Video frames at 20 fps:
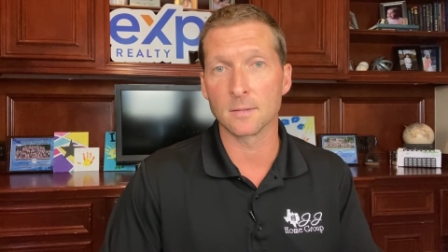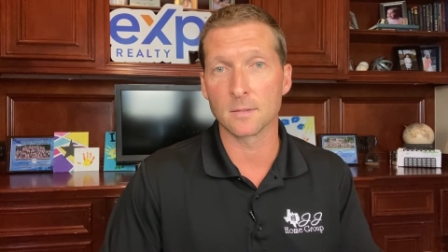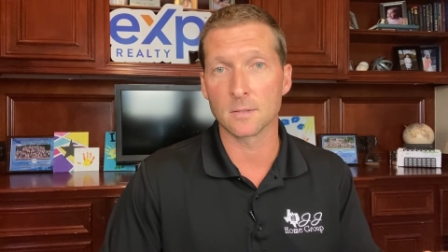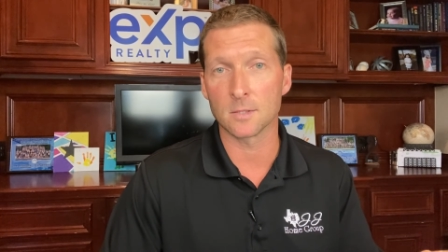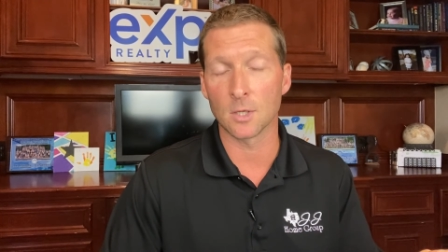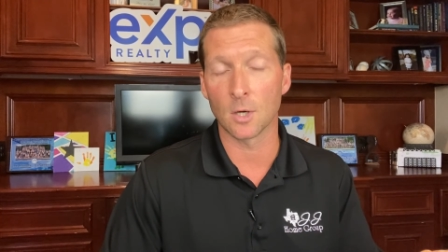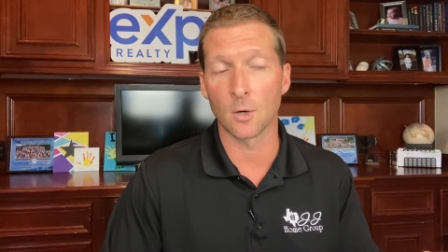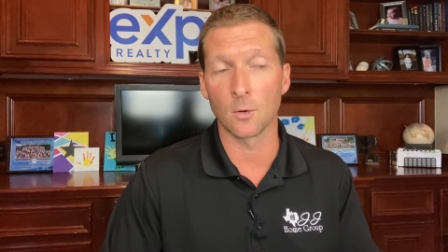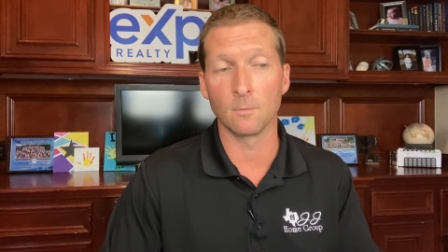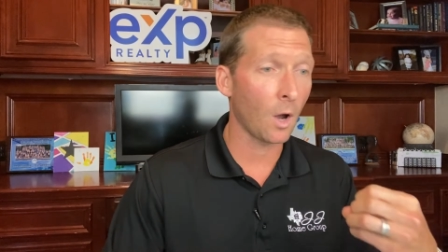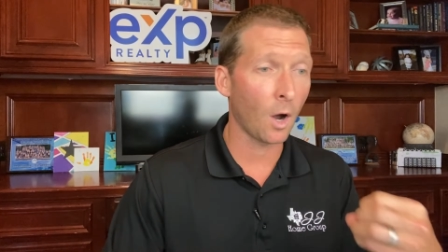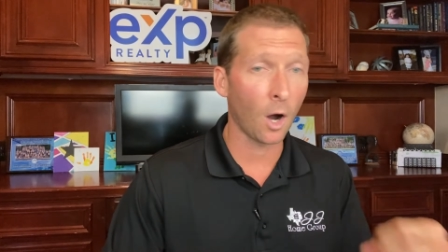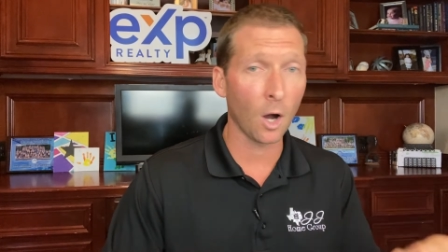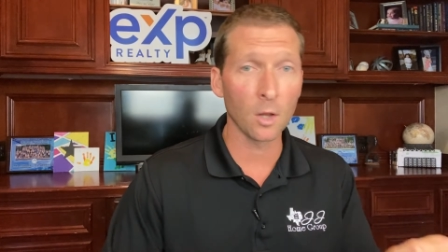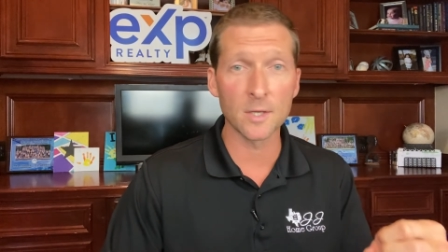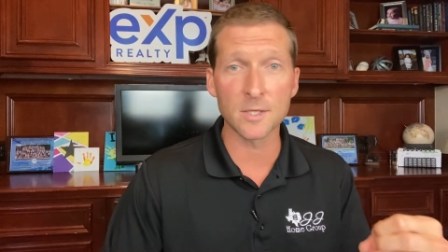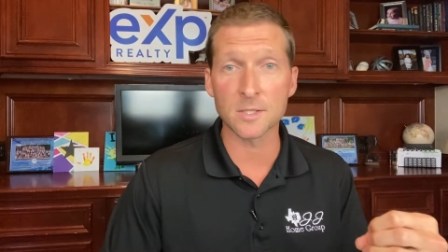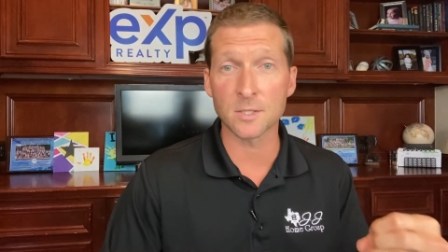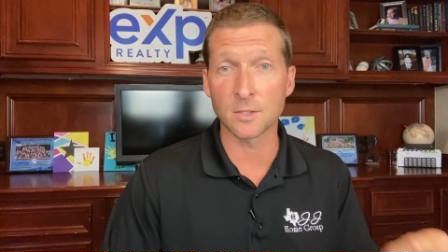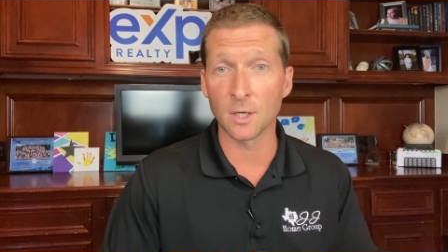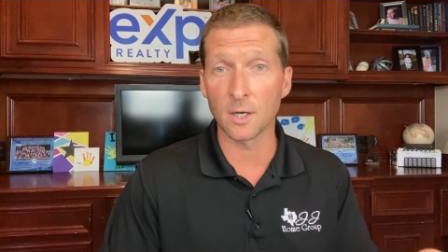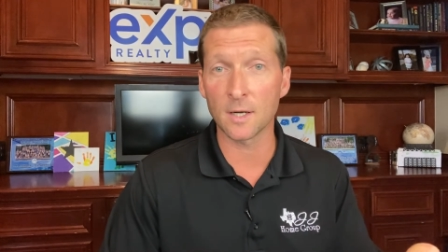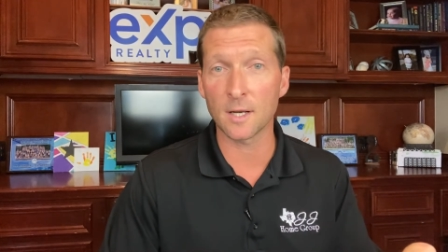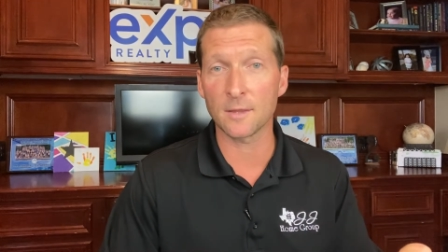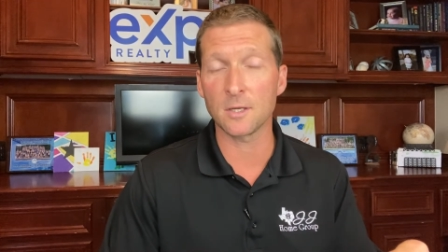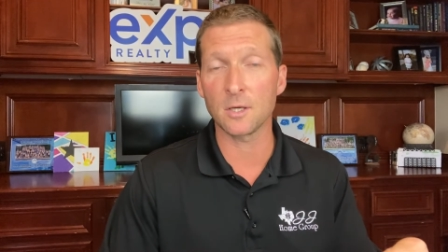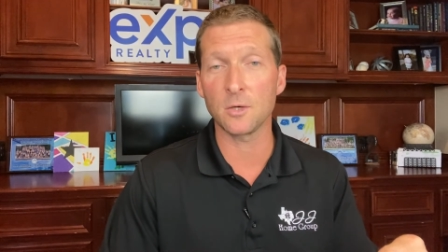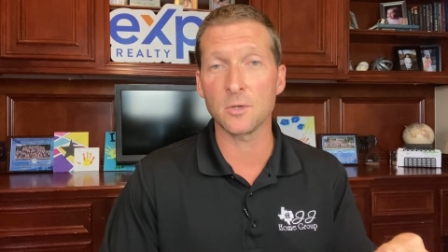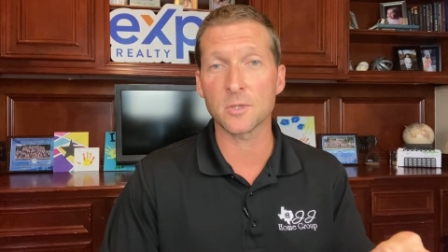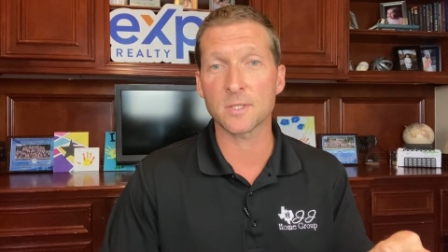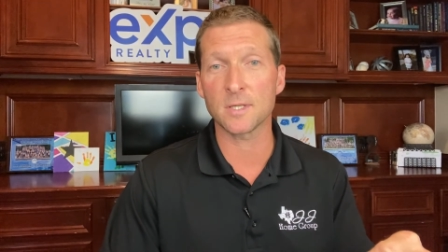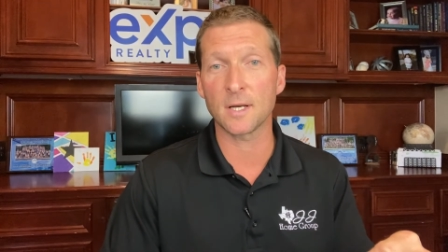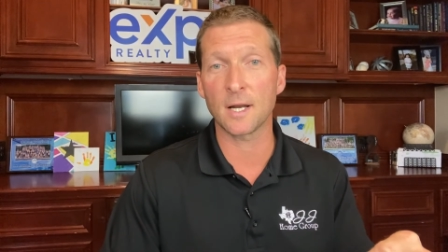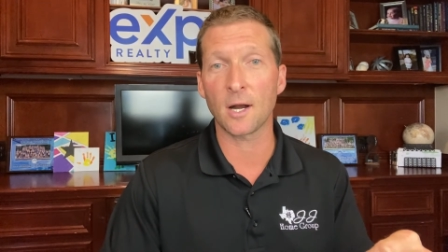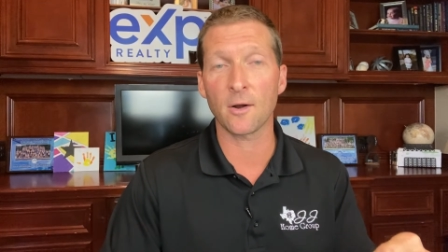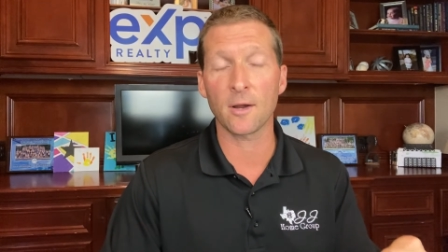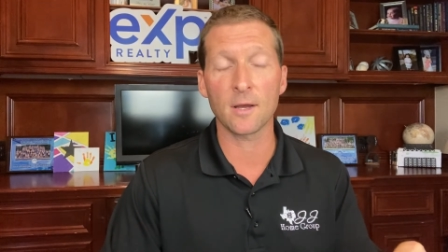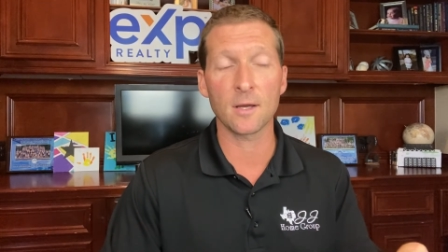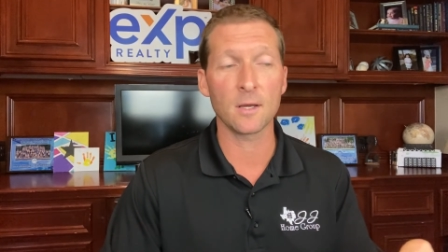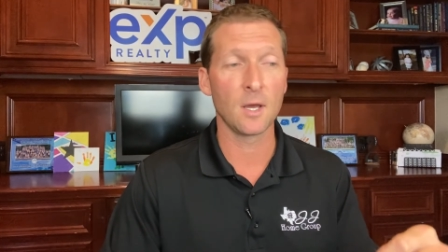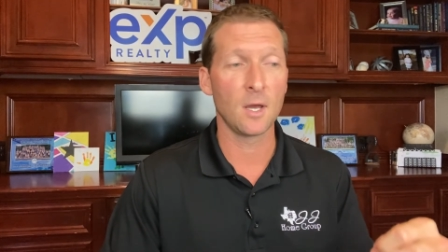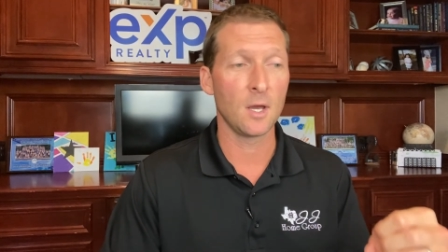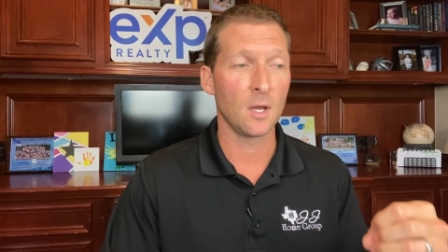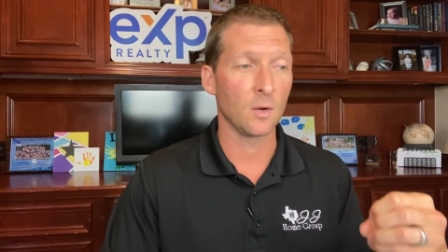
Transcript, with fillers: So, all is good in the Houston area.